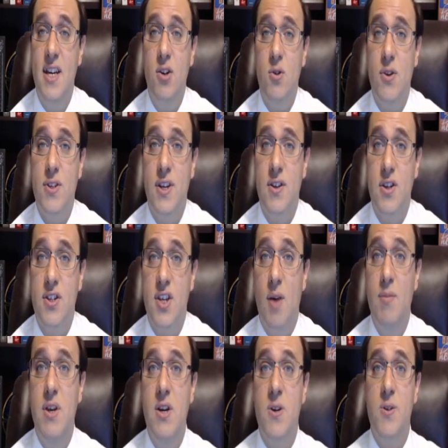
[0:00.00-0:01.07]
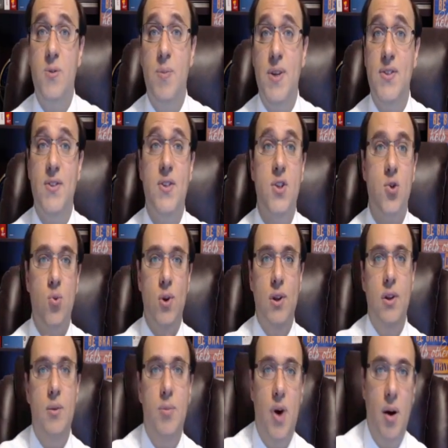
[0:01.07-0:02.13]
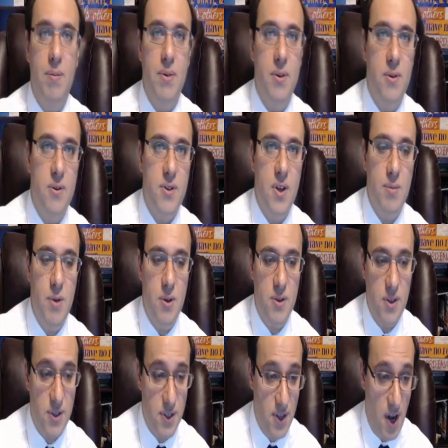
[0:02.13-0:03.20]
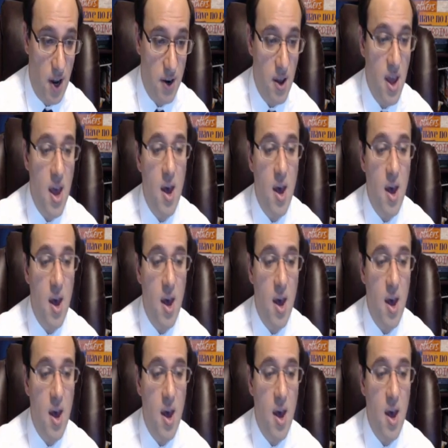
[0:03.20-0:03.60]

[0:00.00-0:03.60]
interesting that some years business is really popular, some years it's not.